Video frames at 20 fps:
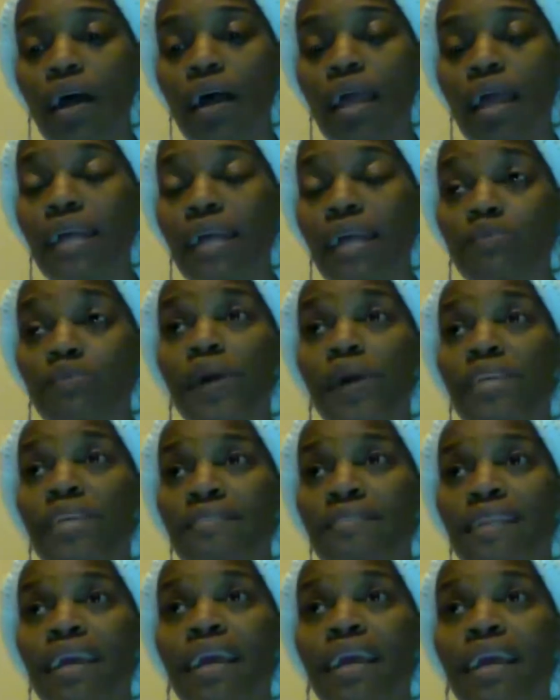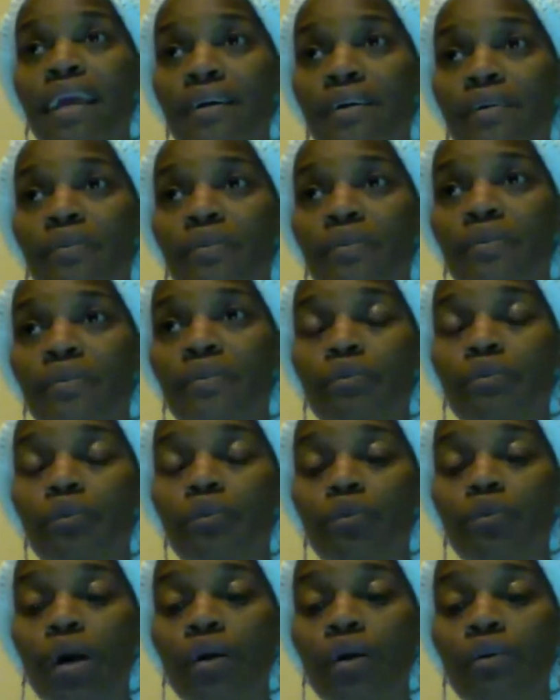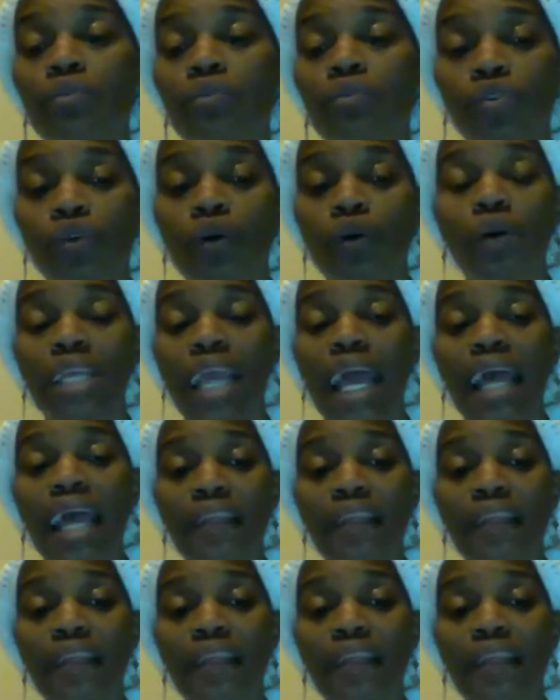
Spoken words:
express their throwing